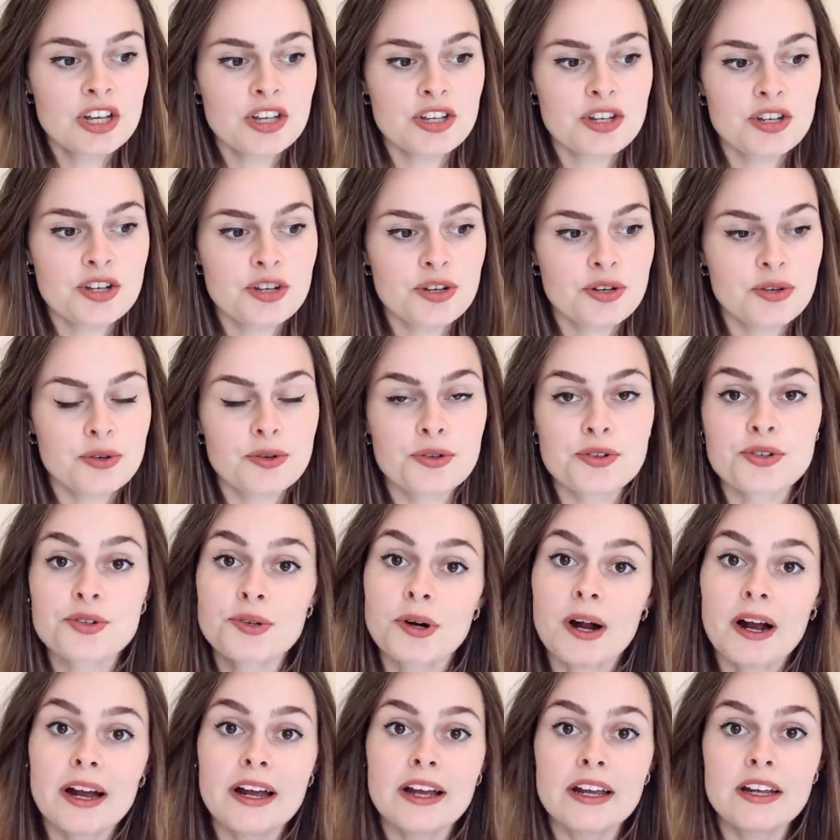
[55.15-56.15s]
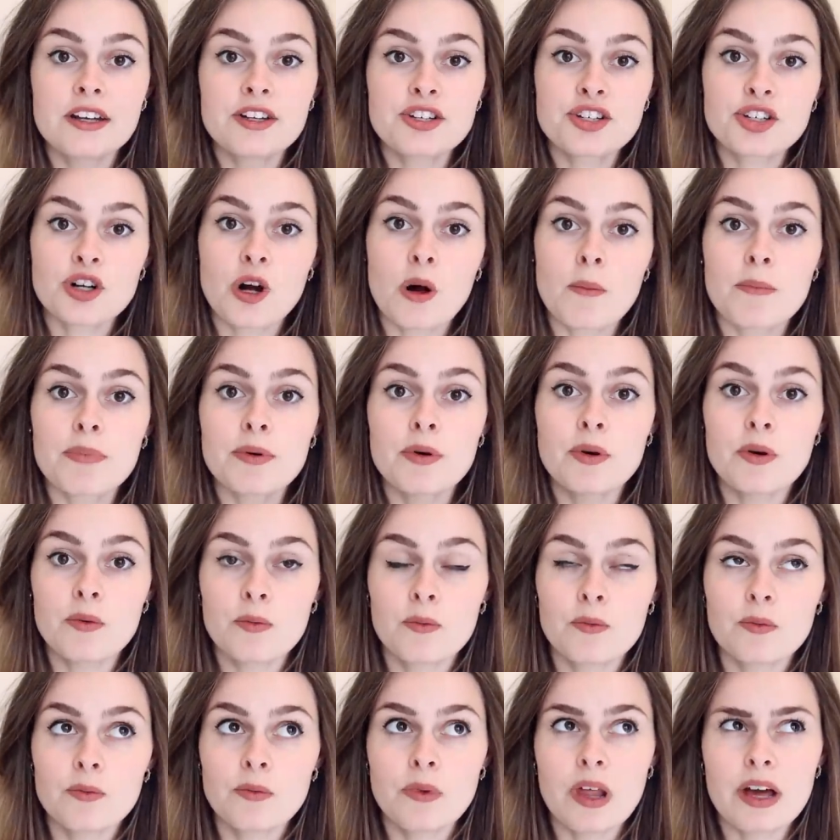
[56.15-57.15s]
you try and shop
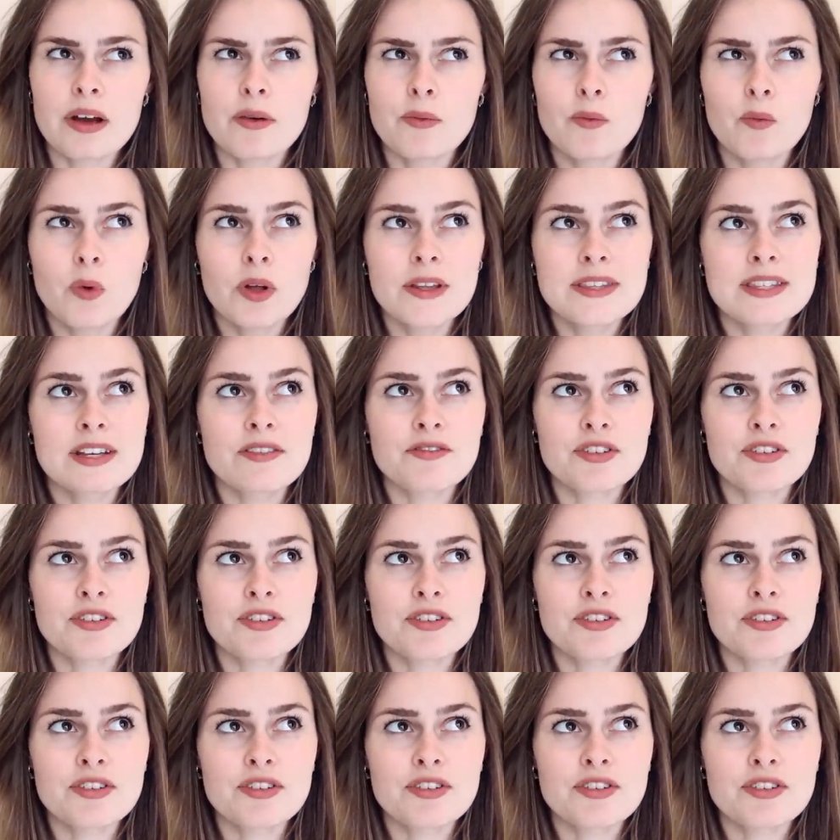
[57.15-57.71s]
like once